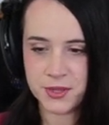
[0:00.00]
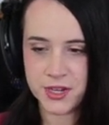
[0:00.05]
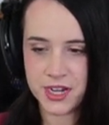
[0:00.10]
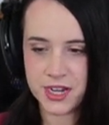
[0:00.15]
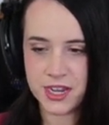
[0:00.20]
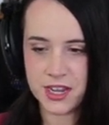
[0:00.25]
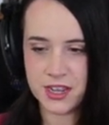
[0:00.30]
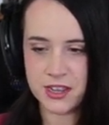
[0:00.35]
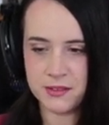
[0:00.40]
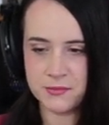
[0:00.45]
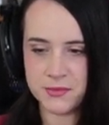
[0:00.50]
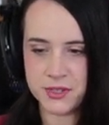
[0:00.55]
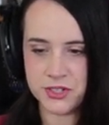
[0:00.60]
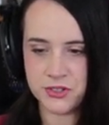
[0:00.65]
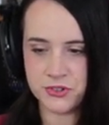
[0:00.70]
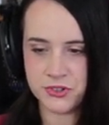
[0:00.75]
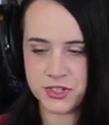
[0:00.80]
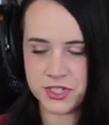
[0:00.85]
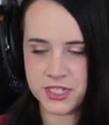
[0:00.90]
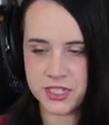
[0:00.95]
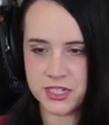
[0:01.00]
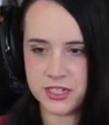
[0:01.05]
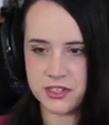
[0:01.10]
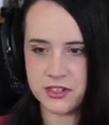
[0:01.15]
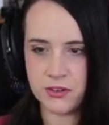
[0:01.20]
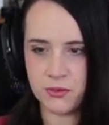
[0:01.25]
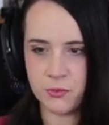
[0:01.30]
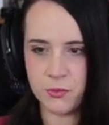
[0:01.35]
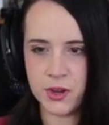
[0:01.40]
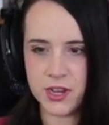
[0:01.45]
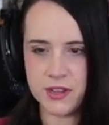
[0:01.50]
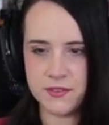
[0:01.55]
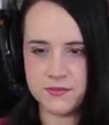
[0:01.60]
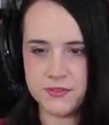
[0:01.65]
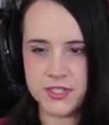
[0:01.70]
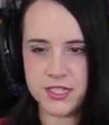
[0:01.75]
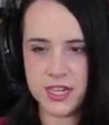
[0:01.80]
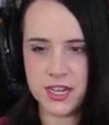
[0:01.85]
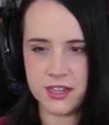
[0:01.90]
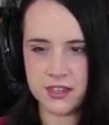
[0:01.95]
but I am interested in your way of
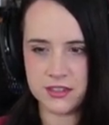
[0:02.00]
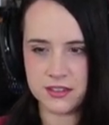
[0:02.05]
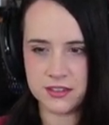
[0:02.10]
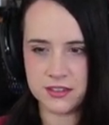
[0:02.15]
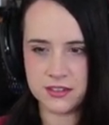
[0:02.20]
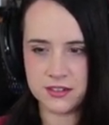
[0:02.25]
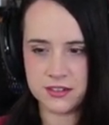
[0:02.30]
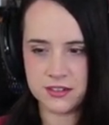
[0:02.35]
death.